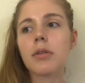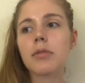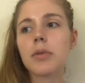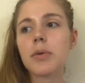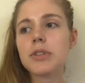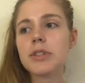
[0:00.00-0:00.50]

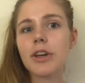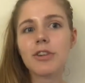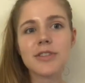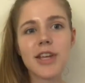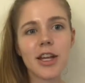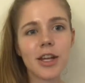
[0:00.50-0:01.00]
The person I
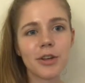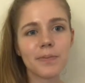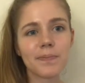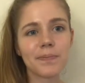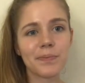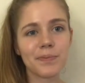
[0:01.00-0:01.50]
was dating
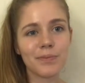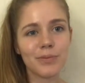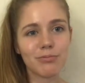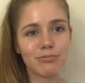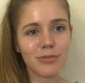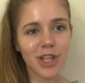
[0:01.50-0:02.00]

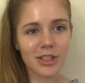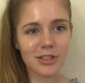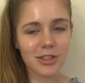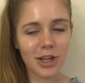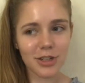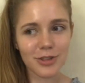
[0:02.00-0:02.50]
got
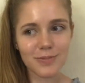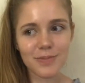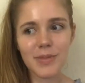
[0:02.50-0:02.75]
stuck